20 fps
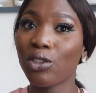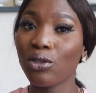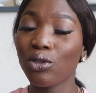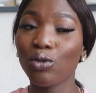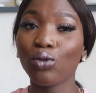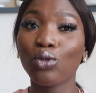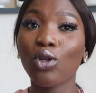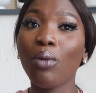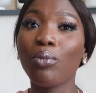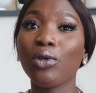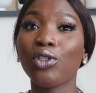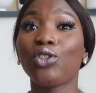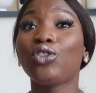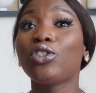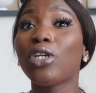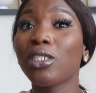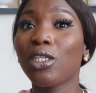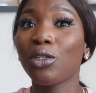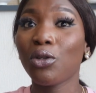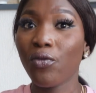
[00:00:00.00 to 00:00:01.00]
you will not be
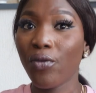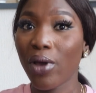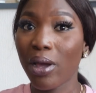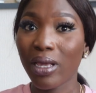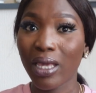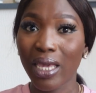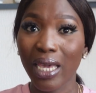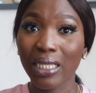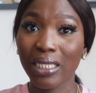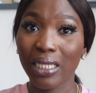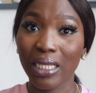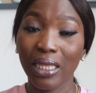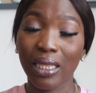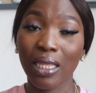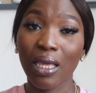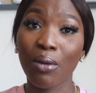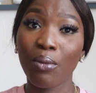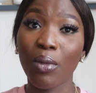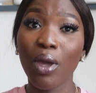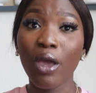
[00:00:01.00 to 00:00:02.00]
stressing over getting
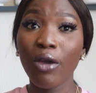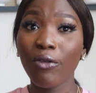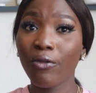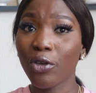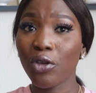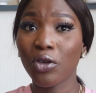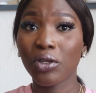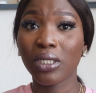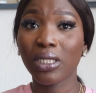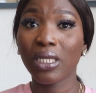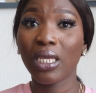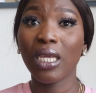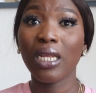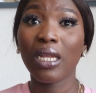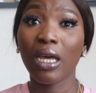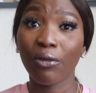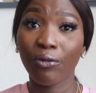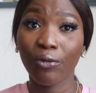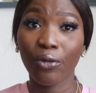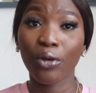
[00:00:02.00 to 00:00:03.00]
them for your skin
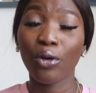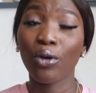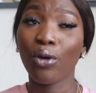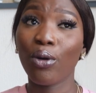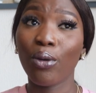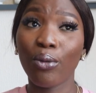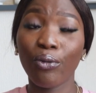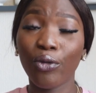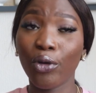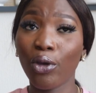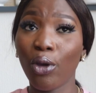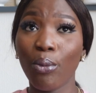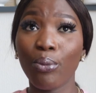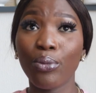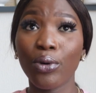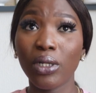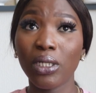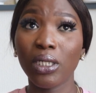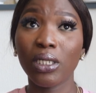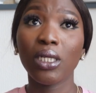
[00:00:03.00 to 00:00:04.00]
and for your
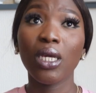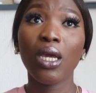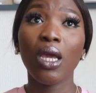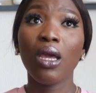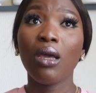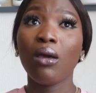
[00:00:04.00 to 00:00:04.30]
body.